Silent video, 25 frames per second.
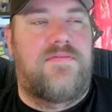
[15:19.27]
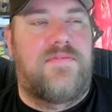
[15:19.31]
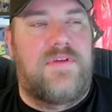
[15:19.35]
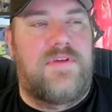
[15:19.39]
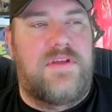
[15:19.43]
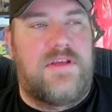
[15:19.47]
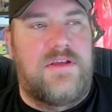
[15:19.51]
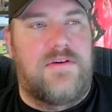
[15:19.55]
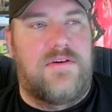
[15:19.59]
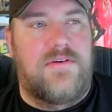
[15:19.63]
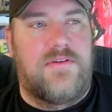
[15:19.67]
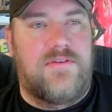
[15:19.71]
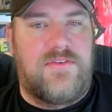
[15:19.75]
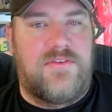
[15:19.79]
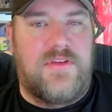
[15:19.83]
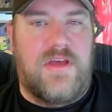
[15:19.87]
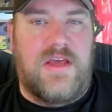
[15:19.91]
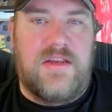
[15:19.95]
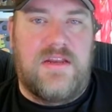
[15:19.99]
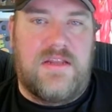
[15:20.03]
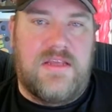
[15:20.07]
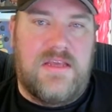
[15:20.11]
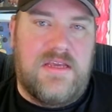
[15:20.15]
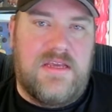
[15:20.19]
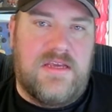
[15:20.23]
hero
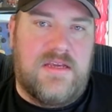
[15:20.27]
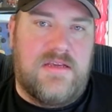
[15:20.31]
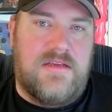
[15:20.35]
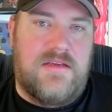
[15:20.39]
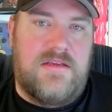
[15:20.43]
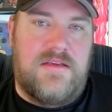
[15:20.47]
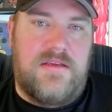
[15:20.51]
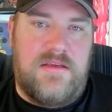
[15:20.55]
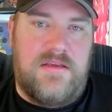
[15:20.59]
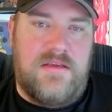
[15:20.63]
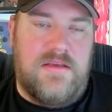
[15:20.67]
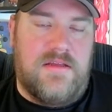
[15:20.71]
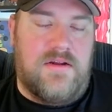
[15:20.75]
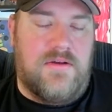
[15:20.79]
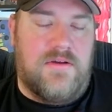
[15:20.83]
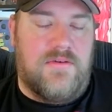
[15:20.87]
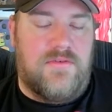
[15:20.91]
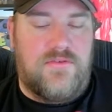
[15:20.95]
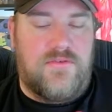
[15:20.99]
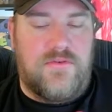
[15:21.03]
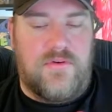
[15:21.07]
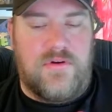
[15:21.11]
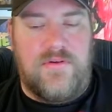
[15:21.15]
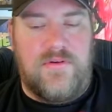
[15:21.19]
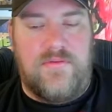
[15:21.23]
sidekick,
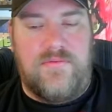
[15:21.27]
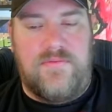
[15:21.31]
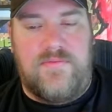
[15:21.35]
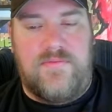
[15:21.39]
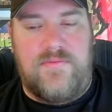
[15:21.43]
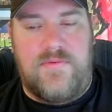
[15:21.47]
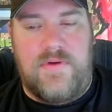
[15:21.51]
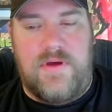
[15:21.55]
sort of